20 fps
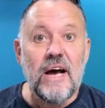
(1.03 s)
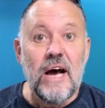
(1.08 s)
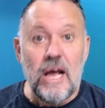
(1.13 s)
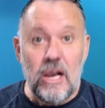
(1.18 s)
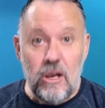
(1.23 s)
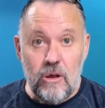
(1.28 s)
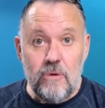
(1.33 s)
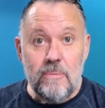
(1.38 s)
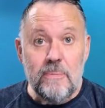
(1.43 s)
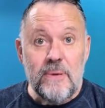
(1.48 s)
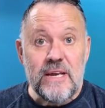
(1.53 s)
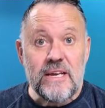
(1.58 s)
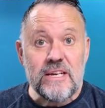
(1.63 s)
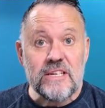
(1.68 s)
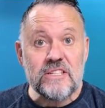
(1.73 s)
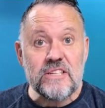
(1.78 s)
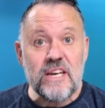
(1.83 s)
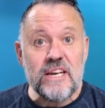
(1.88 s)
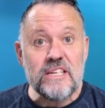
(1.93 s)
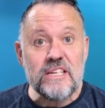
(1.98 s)
Hello P
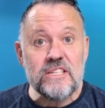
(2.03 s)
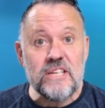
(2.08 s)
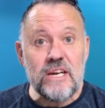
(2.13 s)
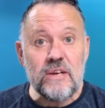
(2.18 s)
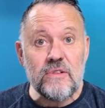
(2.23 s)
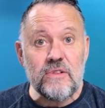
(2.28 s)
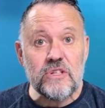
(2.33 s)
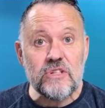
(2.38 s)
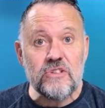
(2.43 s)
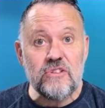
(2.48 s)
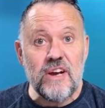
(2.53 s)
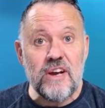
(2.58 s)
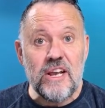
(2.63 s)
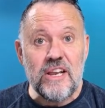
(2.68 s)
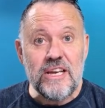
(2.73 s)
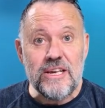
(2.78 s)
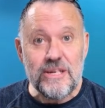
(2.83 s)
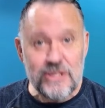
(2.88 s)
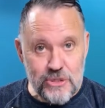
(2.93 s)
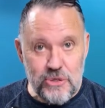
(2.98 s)
S A South
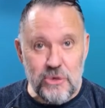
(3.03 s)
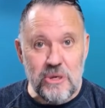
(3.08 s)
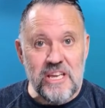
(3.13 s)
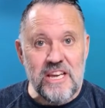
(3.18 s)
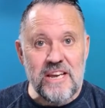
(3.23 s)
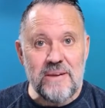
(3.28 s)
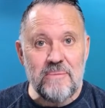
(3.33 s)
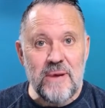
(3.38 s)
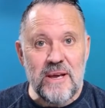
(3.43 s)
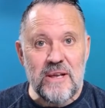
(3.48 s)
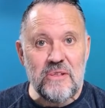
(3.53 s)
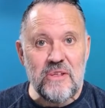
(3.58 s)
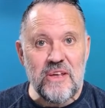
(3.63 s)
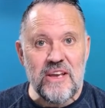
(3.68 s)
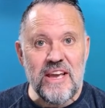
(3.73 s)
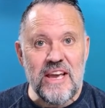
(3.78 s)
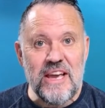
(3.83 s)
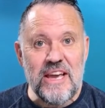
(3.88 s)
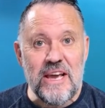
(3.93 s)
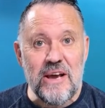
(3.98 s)
Australia, Julian Mather
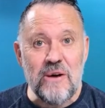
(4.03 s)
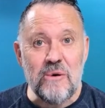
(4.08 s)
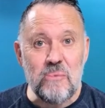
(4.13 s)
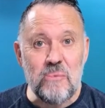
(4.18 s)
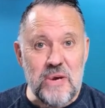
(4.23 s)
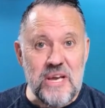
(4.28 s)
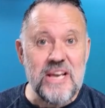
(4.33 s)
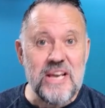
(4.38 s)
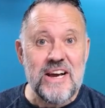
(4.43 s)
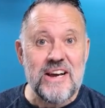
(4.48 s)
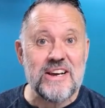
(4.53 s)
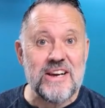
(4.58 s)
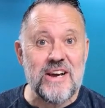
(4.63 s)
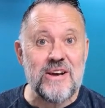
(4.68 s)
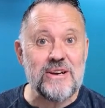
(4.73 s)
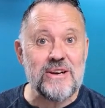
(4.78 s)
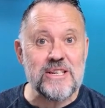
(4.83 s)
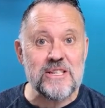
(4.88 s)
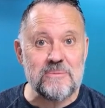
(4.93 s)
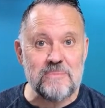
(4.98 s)
here. We are
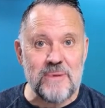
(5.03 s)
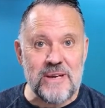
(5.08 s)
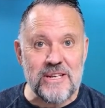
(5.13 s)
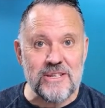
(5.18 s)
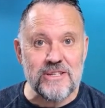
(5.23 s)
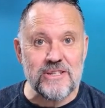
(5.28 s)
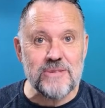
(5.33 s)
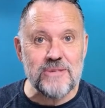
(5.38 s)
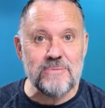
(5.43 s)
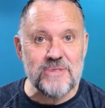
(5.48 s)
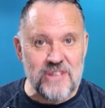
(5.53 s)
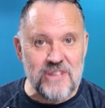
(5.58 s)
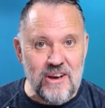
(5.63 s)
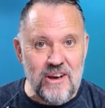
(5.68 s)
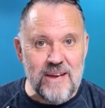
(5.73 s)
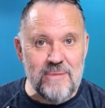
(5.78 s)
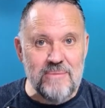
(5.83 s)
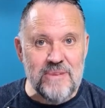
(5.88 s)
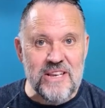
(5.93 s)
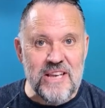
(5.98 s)
going to spend some
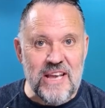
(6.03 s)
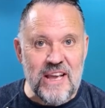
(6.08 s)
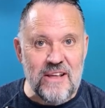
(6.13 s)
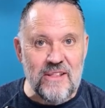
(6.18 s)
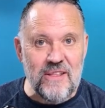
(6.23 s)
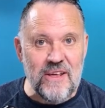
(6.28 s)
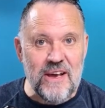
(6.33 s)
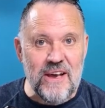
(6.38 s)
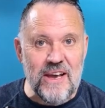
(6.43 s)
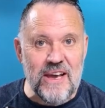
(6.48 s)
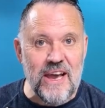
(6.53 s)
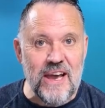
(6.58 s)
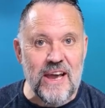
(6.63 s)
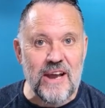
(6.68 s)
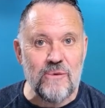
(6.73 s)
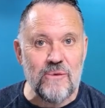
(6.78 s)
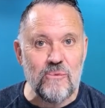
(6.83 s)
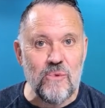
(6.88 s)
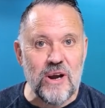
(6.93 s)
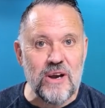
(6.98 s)
time together
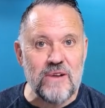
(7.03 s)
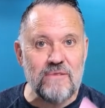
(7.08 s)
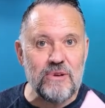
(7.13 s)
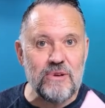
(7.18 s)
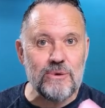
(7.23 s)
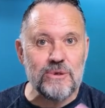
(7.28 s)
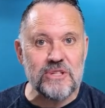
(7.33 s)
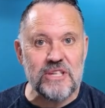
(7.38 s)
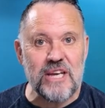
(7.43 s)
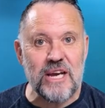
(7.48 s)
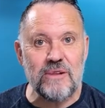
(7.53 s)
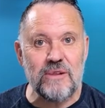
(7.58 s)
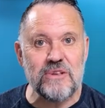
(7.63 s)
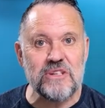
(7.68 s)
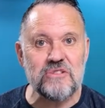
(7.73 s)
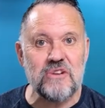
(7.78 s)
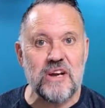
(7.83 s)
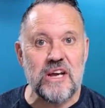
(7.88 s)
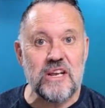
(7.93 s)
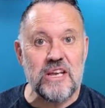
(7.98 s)
at one of your South
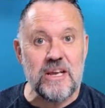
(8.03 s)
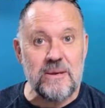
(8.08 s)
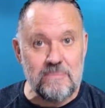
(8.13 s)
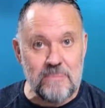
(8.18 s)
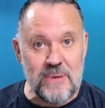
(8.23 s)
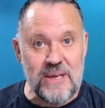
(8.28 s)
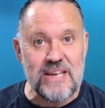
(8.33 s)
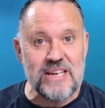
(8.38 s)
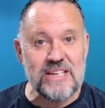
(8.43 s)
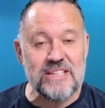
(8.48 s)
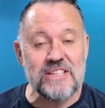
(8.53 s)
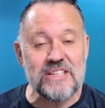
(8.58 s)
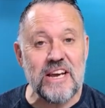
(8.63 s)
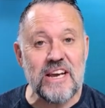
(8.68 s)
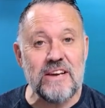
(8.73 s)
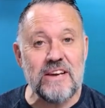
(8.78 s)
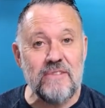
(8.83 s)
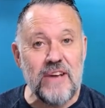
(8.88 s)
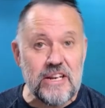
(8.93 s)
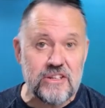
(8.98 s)
Australian P S A
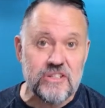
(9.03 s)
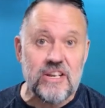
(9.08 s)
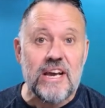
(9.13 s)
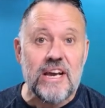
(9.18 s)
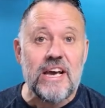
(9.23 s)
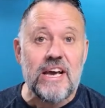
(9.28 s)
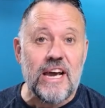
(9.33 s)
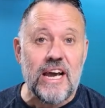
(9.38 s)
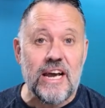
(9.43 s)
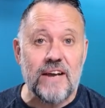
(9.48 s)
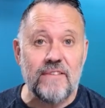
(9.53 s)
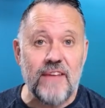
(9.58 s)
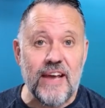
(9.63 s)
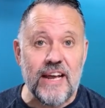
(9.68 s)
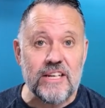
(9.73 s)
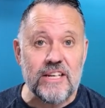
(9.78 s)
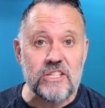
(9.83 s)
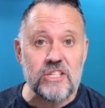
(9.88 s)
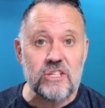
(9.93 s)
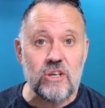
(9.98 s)
events, and
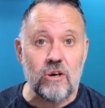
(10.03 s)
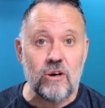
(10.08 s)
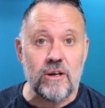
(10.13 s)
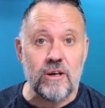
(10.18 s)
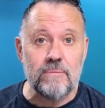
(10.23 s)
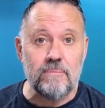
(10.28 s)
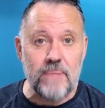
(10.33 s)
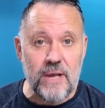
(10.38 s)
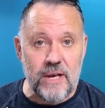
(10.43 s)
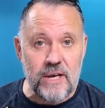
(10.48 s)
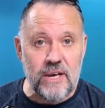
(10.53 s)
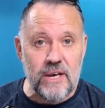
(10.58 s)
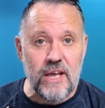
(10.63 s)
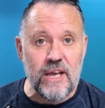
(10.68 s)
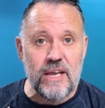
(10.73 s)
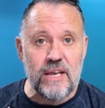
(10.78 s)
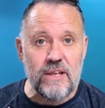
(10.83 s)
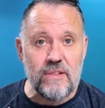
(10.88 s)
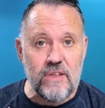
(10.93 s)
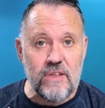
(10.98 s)
that's on
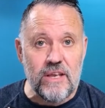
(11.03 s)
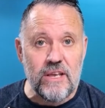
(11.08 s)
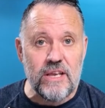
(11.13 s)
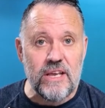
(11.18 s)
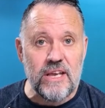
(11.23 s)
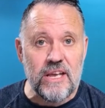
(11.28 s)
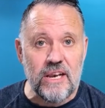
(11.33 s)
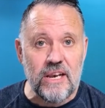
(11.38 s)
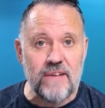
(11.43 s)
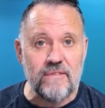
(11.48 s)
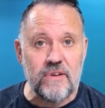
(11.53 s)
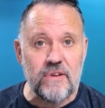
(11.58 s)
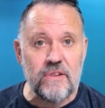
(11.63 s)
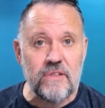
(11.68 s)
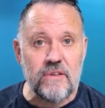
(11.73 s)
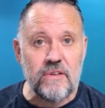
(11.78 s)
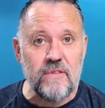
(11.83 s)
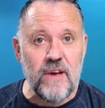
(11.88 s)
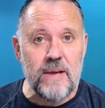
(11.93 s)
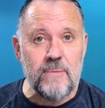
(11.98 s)
Monday the eleventh
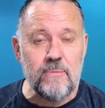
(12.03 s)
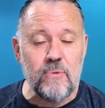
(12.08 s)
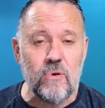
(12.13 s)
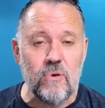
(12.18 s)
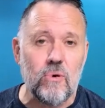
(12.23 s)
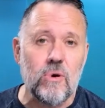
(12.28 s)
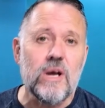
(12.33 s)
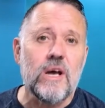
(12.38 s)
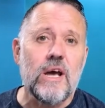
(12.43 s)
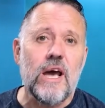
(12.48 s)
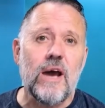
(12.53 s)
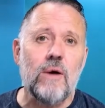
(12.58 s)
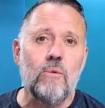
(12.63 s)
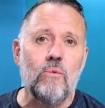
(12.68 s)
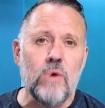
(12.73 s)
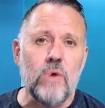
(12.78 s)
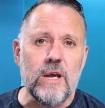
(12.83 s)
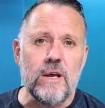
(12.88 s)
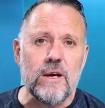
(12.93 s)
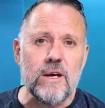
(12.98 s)
of April. And
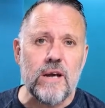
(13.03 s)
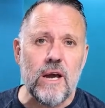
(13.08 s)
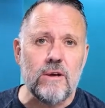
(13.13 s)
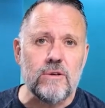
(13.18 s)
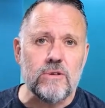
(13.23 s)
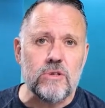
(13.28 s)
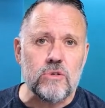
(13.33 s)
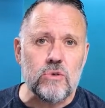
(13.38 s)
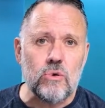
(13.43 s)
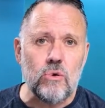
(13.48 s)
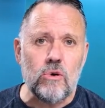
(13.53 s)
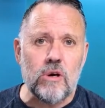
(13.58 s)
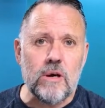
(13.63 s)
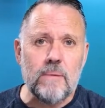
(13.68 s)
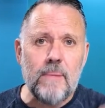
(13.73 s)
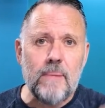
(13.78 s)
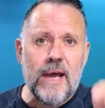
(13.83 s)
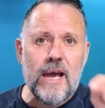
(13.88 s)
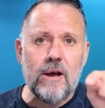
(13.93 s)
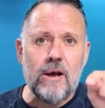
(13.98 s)
we are going to talk
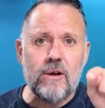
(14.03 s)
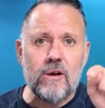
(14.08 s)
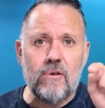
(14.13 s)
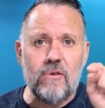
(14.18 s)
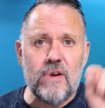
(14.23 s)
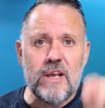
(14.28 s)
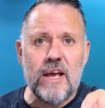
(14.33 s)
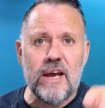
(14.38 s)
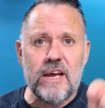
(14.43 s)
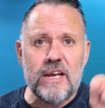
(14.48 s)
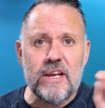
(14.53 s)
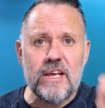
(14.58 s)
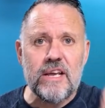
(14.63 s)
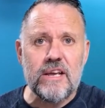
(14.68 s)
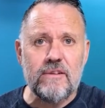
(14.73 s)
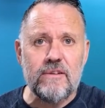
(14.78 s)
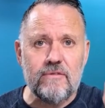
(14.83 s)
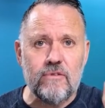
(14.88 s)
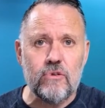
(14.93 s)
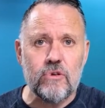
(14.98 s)
about creating
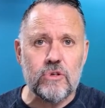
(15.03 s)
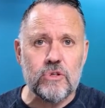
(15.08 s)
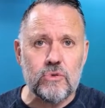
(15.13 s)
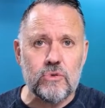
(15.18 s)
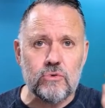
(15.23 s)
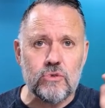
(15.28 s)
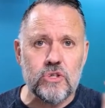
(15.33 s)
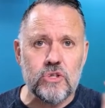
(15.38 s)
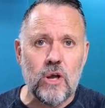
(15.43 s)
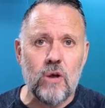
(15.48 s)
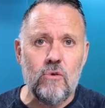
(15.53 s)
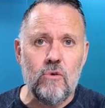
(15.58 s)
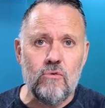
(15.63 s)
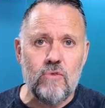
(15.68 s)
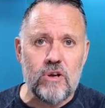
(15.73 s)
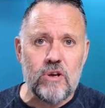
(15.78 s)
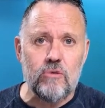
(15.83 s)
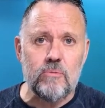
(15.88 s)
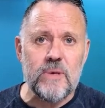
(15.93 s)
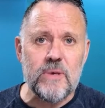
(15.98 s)
a virtual show
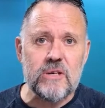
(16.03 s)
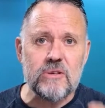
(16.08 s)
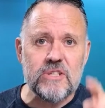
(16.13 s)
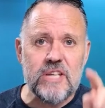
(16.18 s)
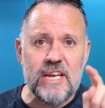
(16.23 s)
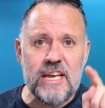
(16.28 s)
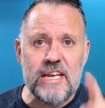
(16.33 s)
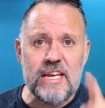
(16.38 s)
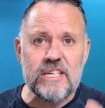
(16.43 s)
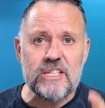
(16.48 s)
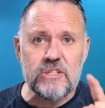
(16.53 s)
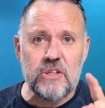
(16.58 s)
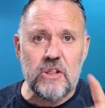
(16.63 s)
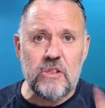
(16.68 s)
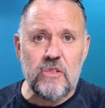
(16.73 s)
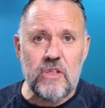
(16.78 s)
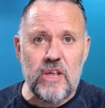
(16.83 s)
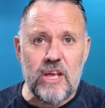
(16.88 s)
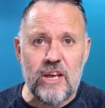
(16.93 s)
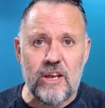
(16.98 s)
reel, because here's the
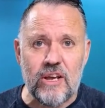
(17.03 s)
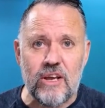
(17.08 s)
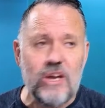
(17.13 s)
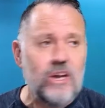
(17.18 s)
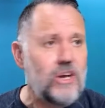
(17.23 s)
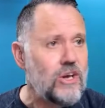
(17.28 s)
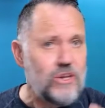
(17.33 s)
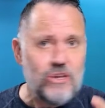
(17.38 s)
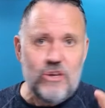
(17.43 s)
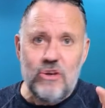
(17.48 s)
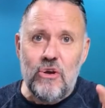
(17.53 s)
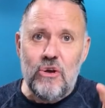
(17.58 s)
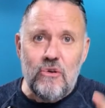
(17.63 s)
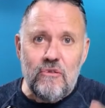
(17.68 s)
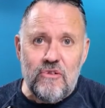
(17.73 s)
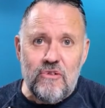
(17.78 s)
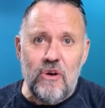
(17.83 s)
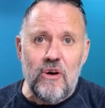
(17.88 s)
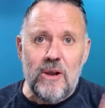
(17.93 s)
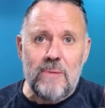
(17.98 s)
thing,
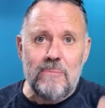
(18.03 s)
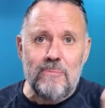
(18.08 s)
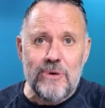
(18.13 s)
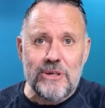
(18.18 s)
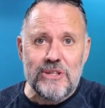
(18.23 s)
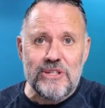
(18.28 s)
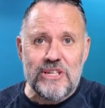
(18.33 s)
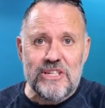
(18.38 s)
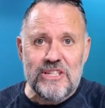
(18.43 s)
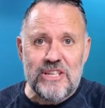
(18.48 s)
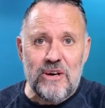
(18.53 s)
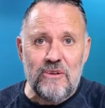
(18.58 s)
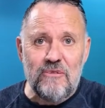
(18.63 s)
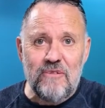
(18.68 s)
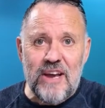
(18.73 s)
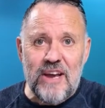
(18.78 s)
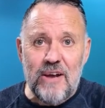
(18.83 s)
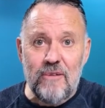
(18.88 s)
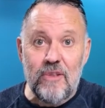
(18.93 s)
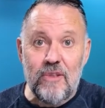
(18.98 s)
you've got to put yourself
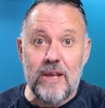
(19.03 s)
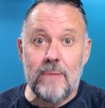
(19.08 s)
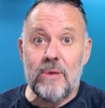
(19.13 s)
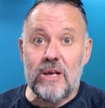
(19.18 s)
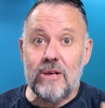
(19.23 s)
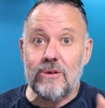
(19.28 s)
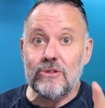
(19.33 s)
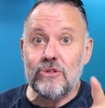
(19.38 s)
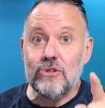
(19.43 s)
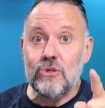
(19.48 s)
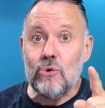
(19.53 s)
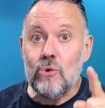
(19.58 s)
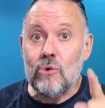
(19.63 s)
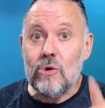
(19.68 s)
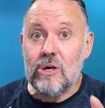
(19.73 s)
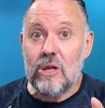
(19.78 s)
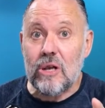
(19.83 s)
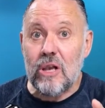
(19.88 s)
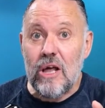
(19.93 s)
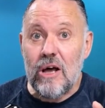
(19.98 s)
out there, because your
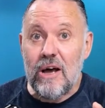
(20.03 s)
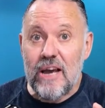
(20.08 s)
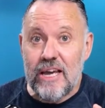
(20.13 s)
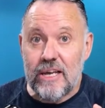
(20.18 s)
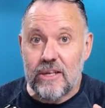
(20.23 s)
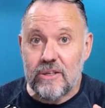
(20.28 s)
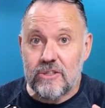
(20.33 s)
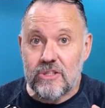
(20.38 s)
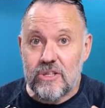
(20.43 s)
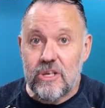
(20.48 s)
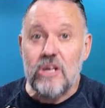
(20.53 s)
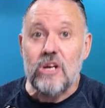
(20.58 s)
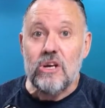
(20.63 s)
clients,